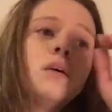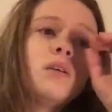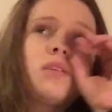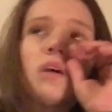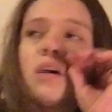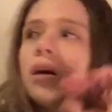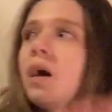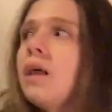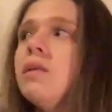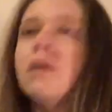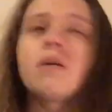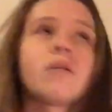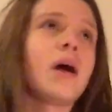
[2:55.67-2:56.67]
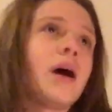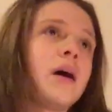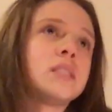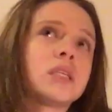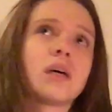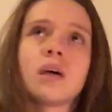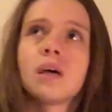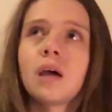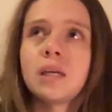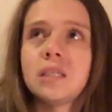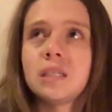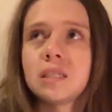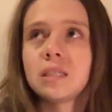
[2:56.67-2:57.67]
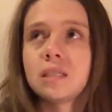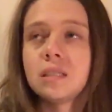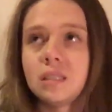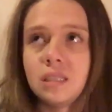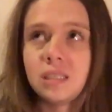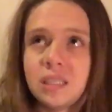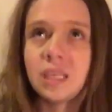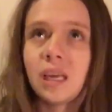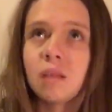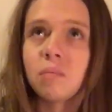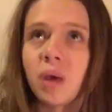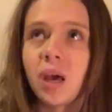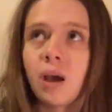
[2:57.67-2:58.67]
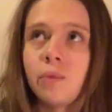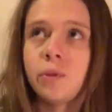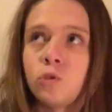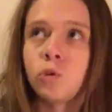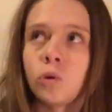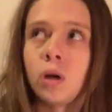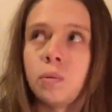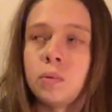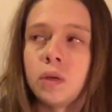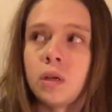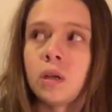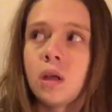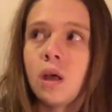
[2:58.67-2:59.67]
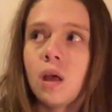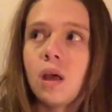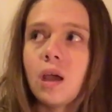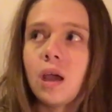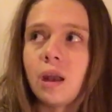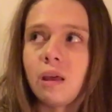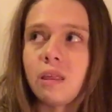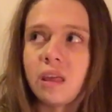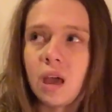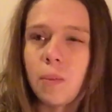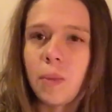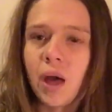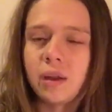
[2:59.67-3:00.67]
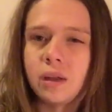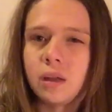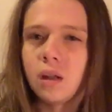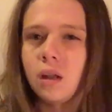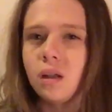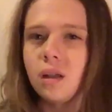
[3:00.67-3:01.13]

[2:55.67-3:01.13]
So I look around, I sit in my car with the door open, and I think about it,